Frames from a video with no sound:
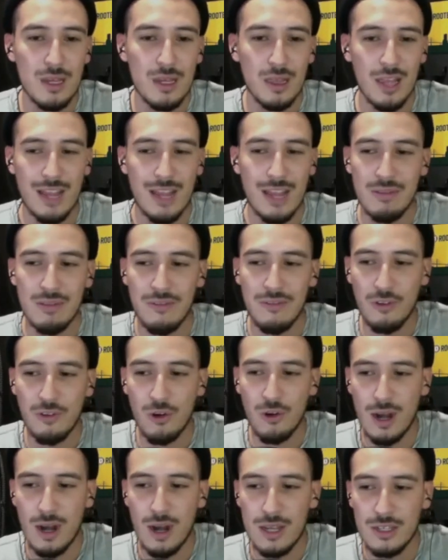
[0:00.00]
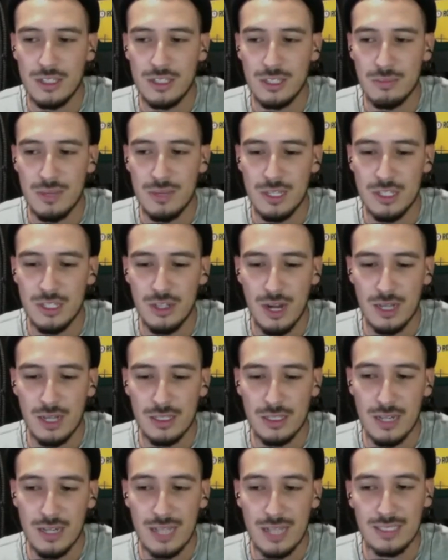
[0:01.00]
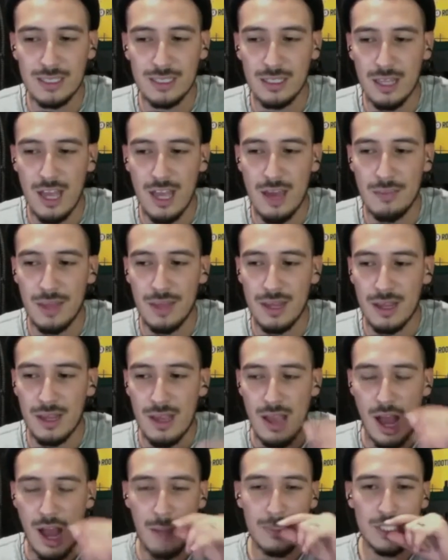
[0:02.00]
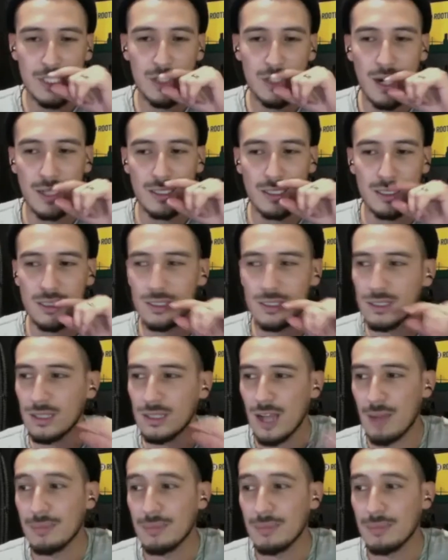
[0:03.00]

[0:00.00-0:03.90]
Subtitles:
Like before, I used to be attracted, and I still am. Like I'm attracted to.